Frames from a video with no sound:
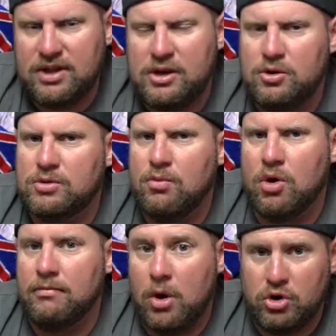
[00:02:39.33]
They used
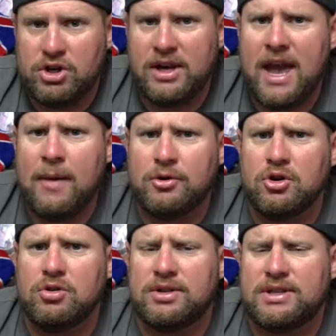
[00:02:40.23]
more motion
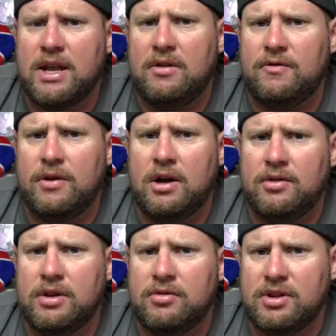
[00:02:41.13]
capture instead of
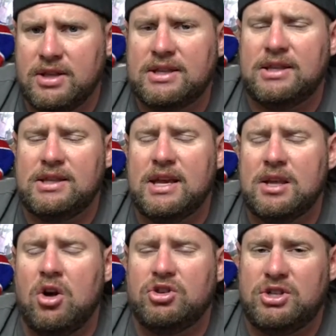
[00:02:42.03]
the
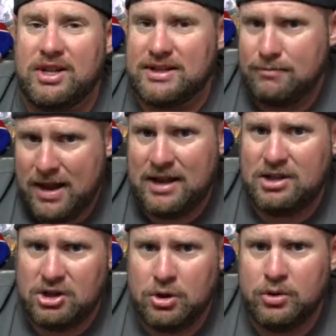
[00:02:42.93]
technology that is
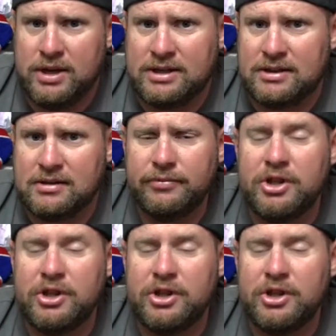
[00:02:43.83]
made to do this.